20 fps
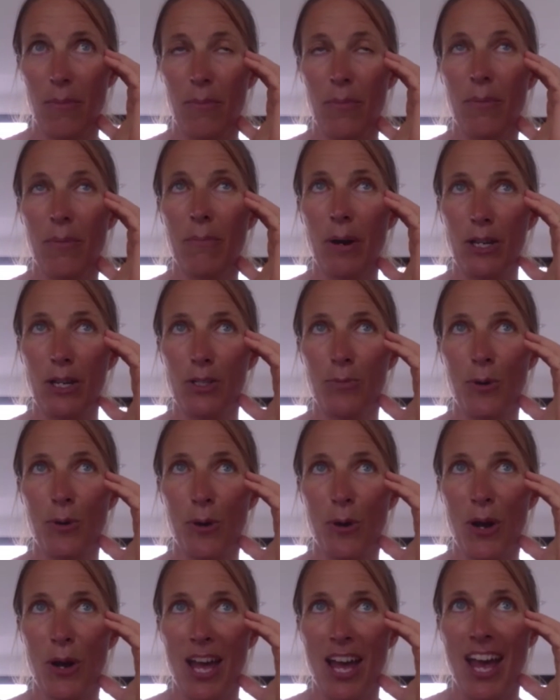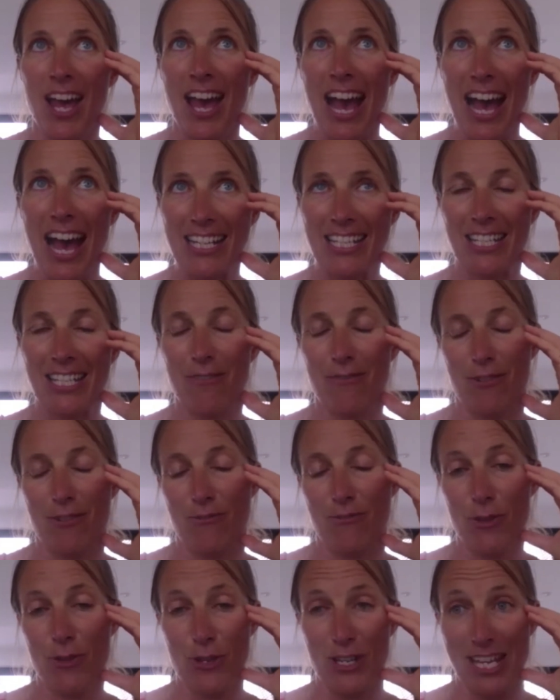much more active
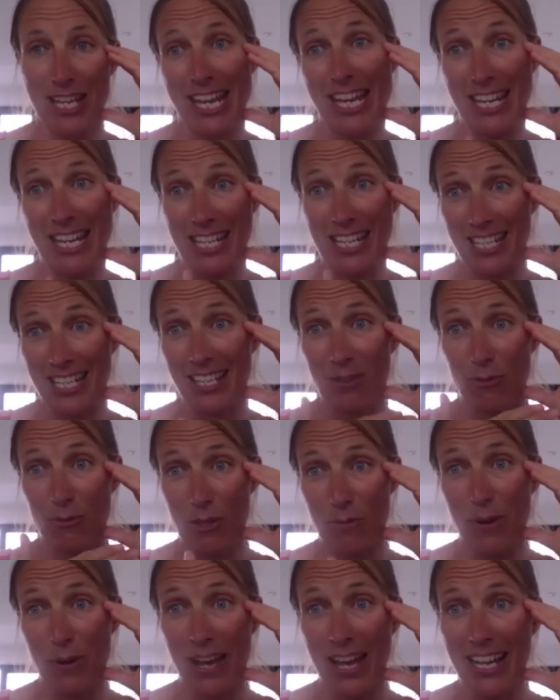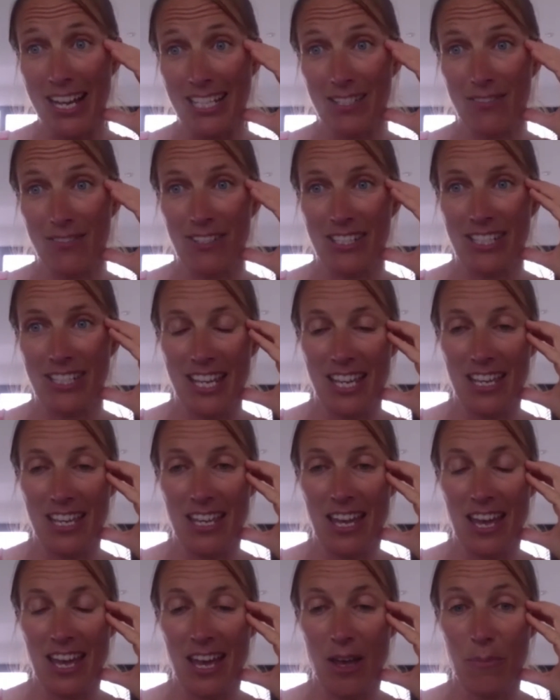and routined with my
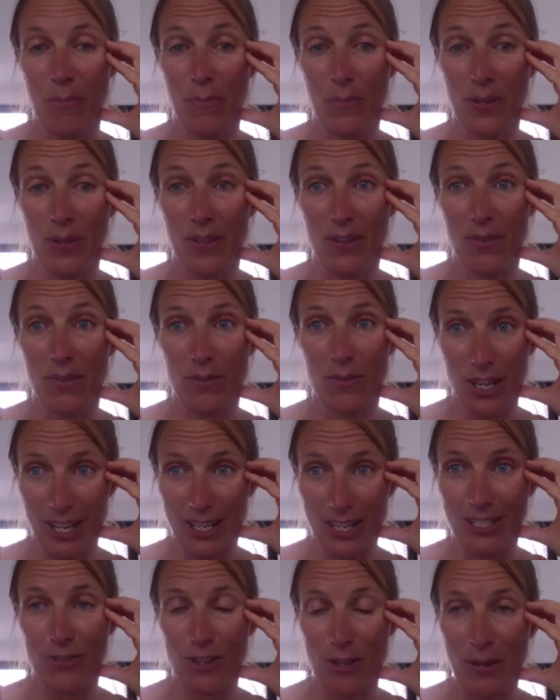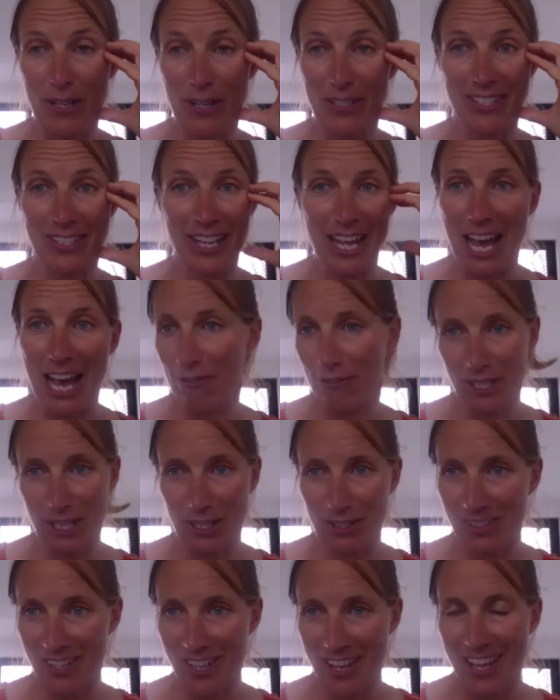activity the last 3 months than I have
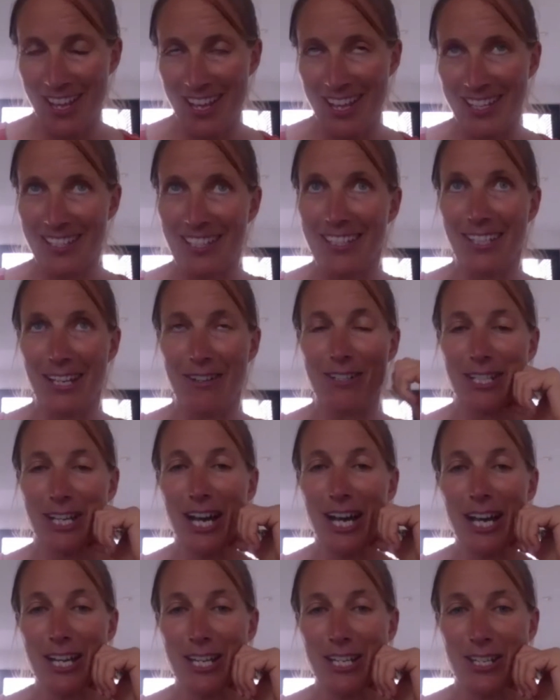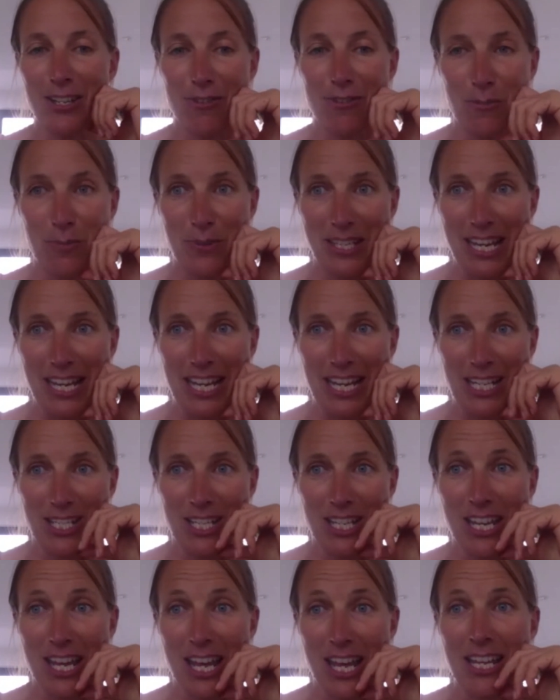done since I retired from sailing,
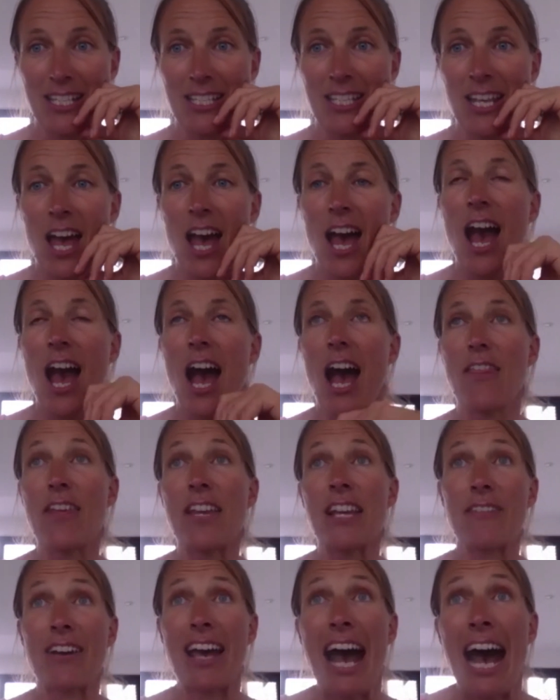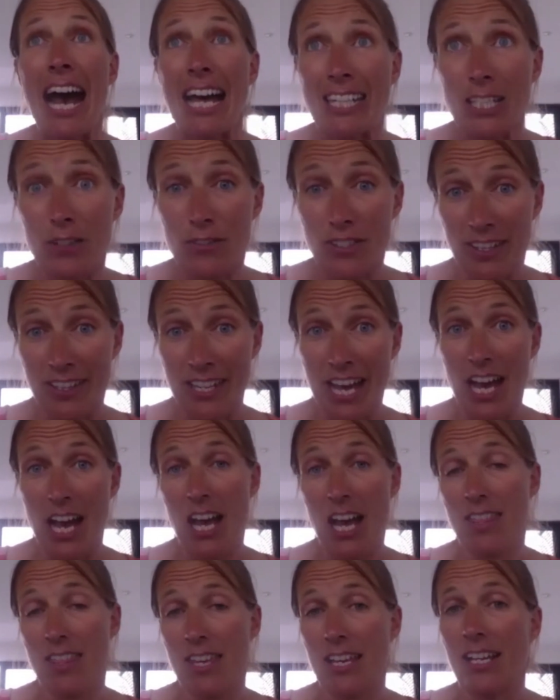actually. And it's, I think if I hadn't have done that,
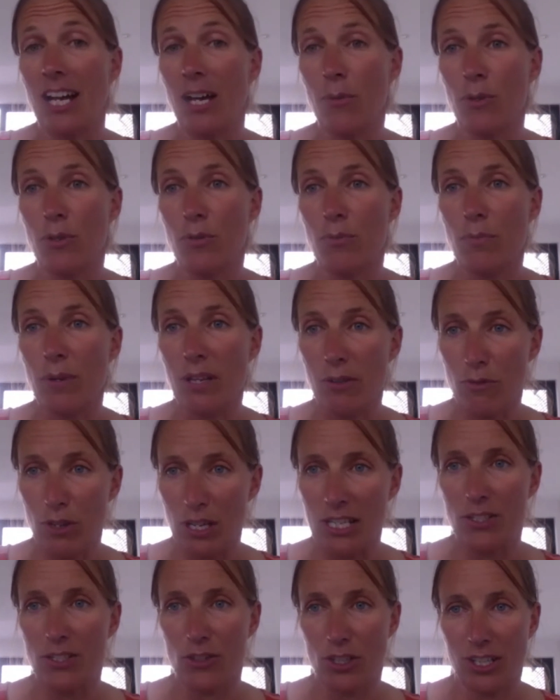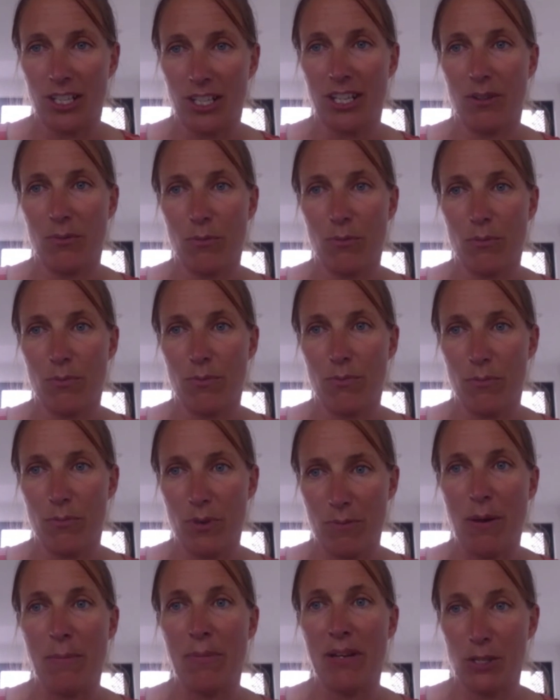I think I would have been really struggling
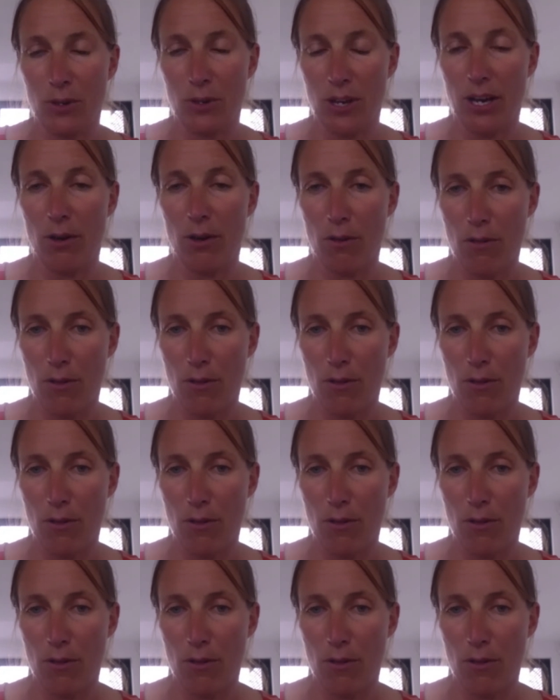with my mental health.